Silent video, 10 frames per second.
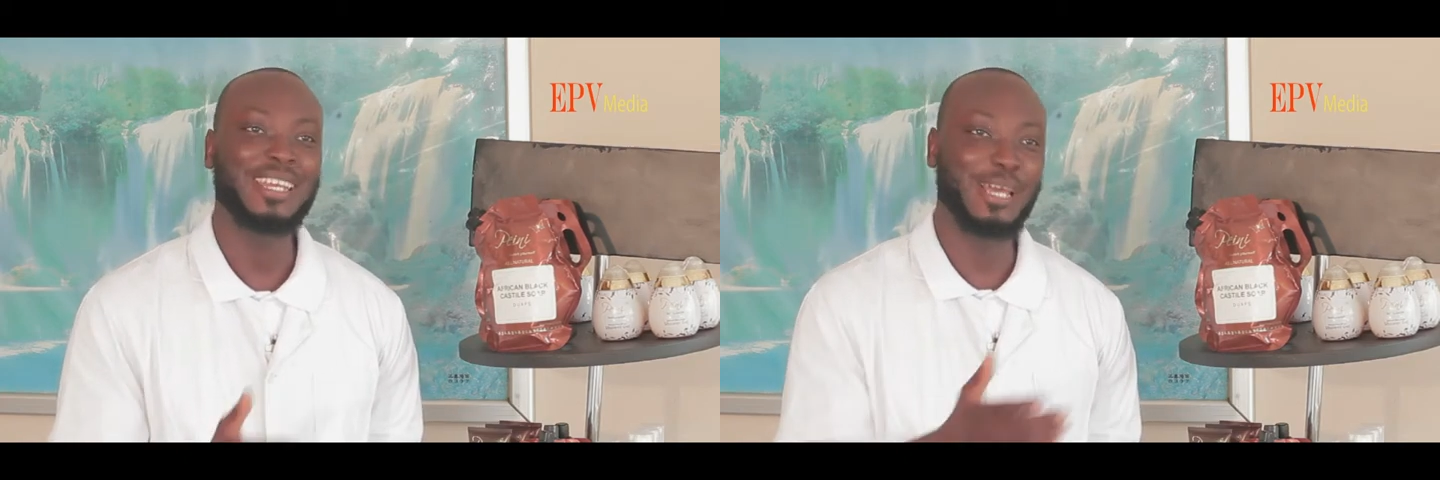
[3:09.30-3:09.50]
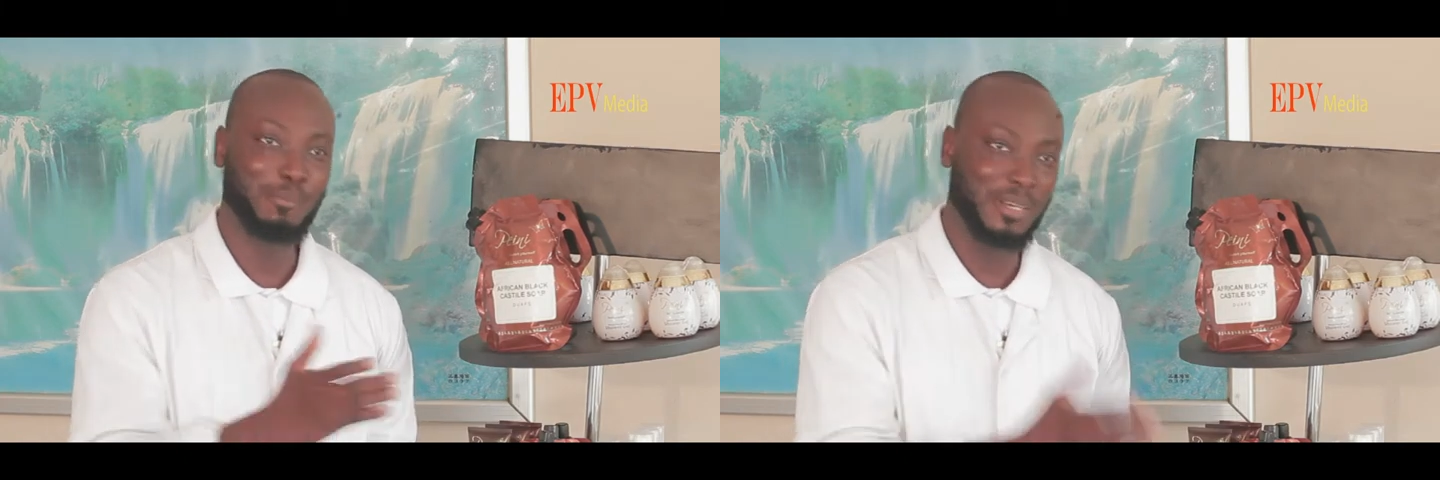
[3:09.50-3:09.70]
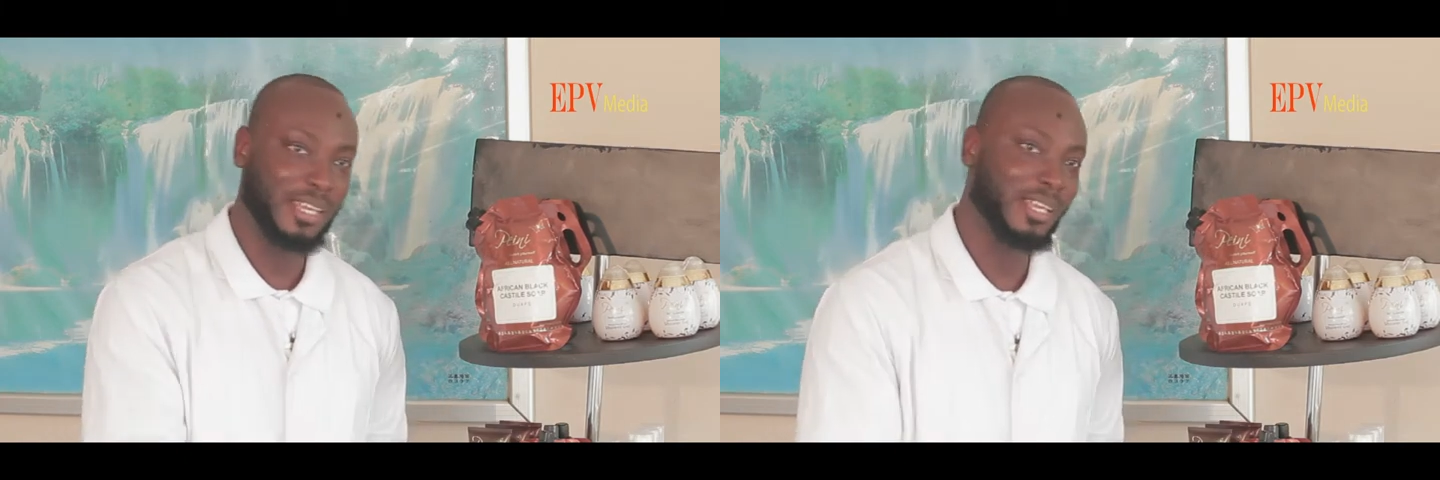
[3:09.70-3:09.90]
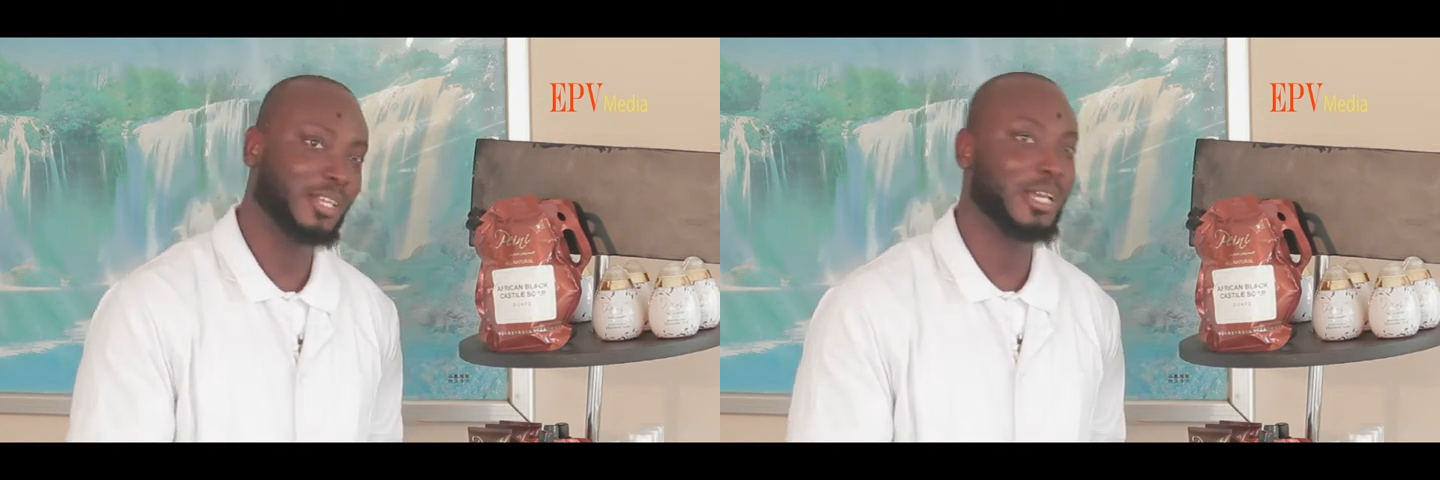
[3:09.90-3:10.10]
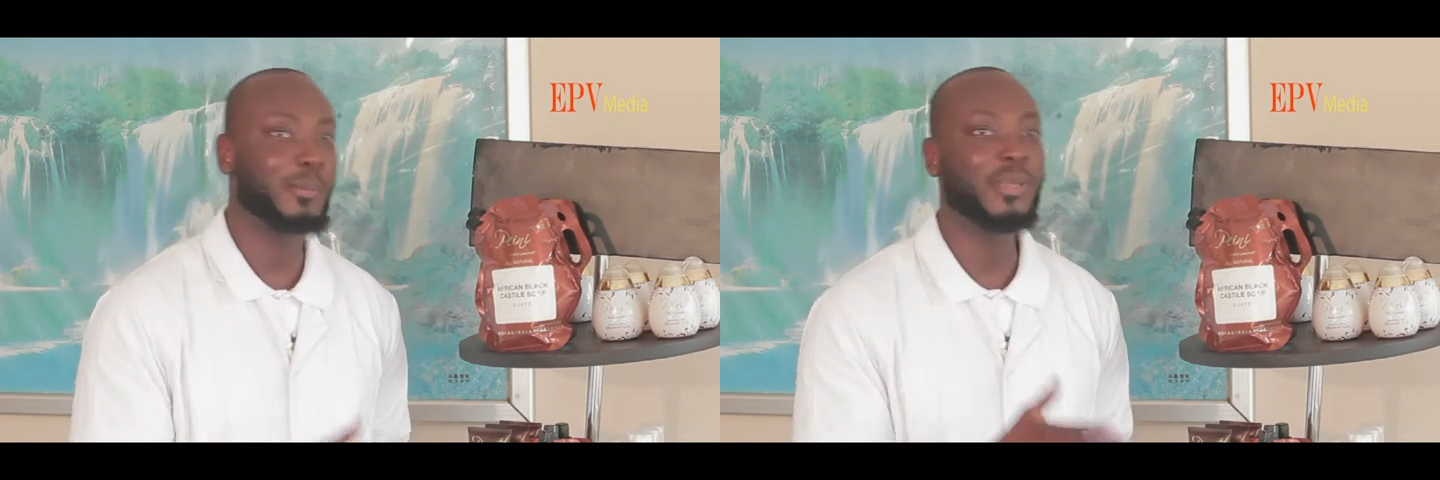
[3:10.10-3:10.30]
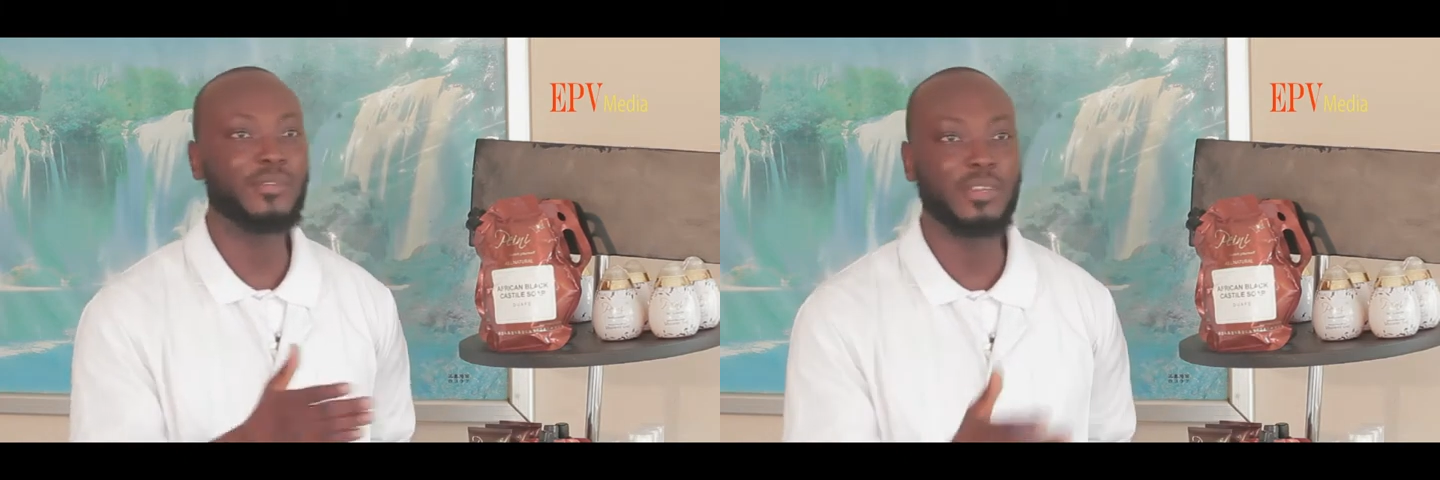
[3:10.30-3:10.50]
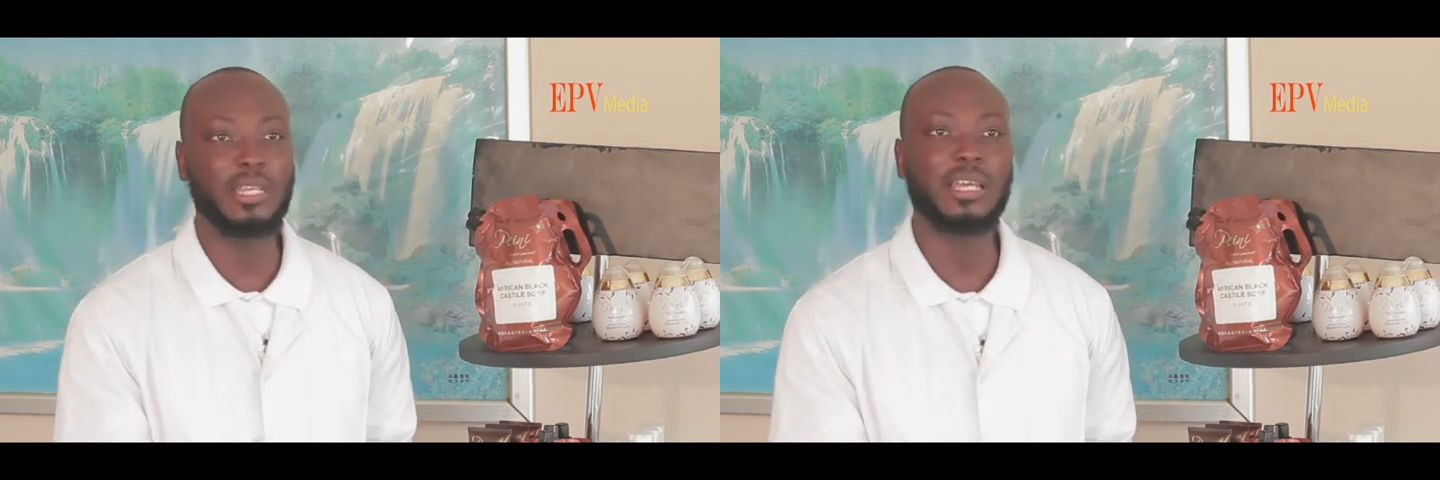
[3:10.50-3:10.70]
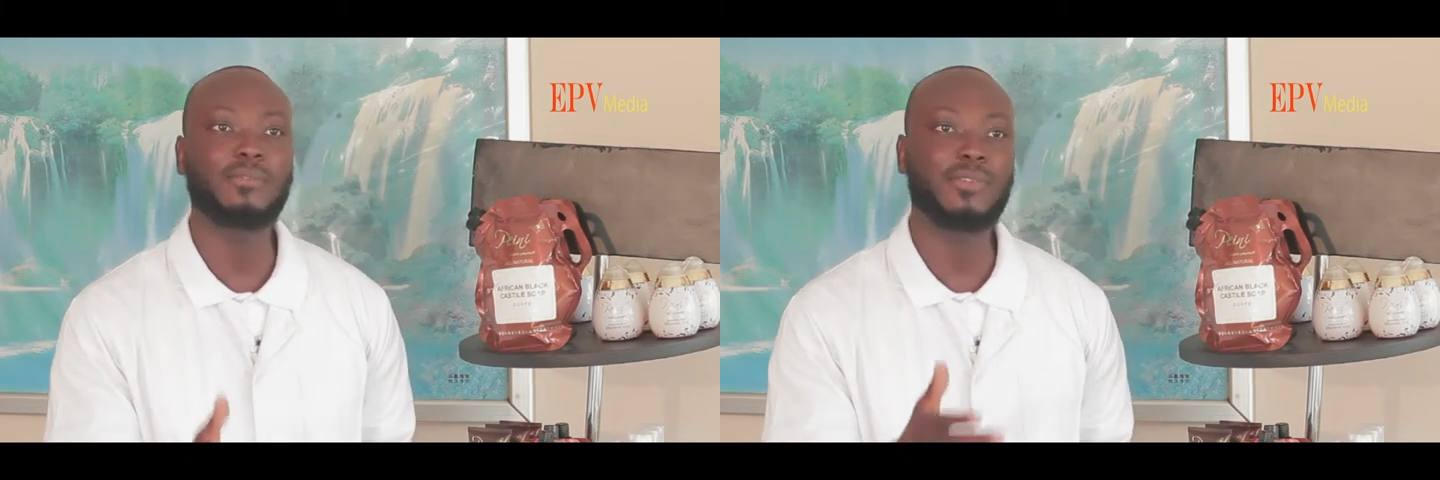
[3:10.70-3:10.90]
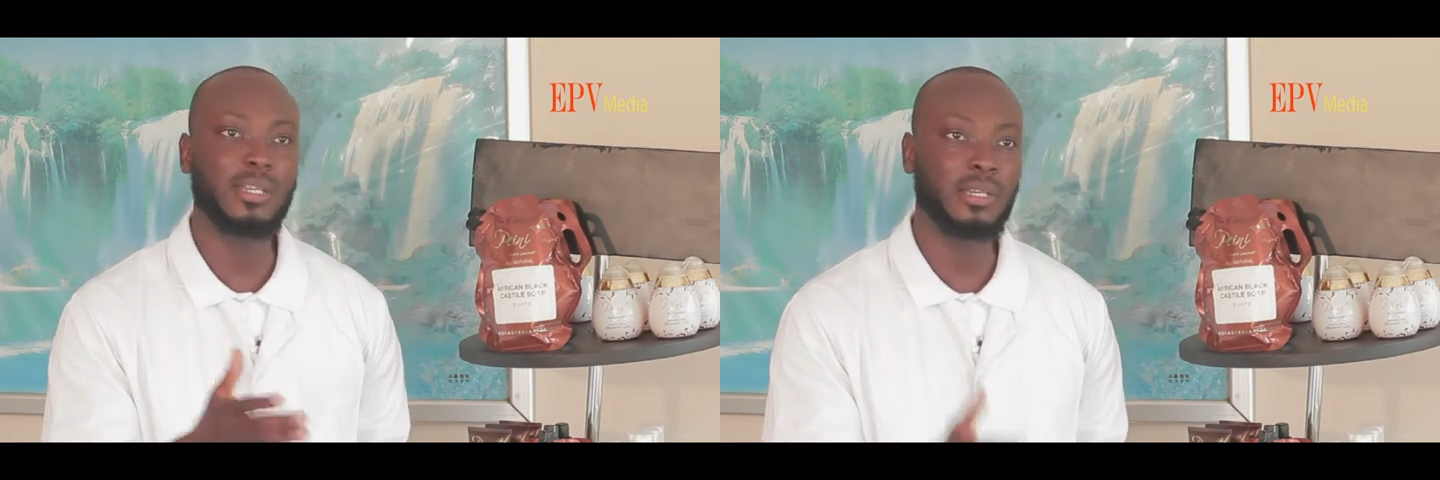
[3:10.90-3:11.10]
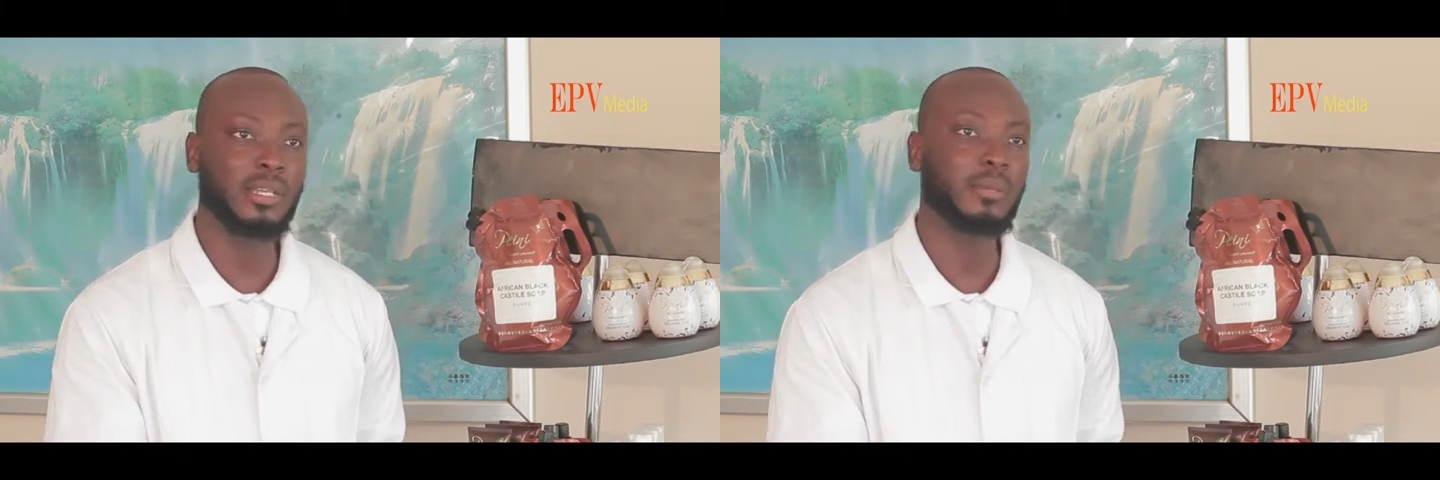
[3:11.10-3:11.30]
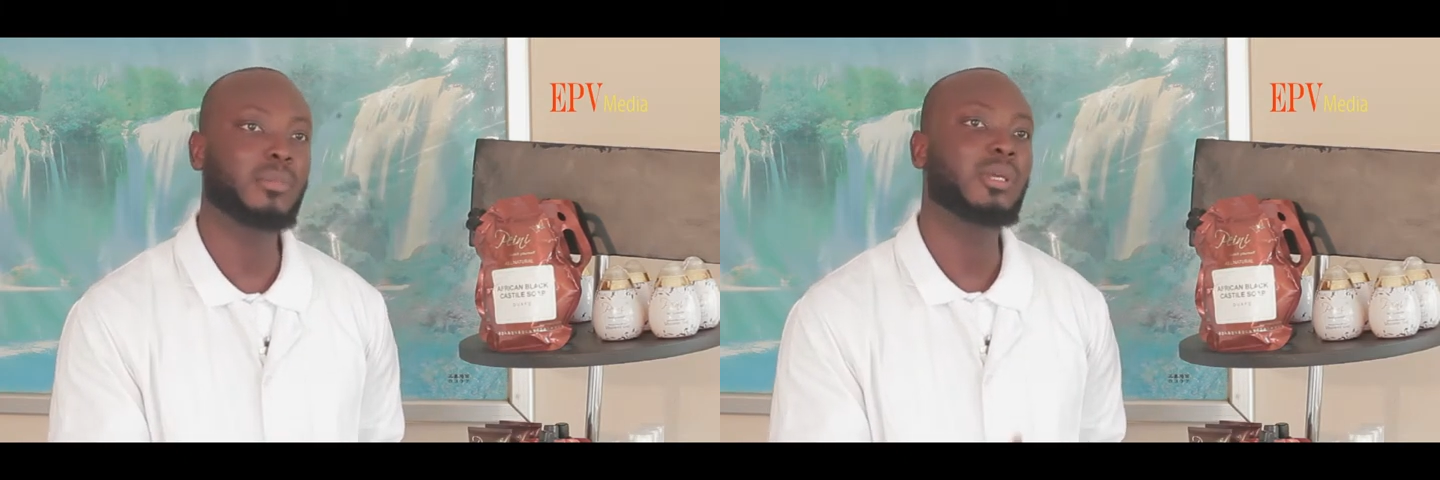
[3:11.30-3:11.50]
they are playing, you are bathing, and you are feeding them.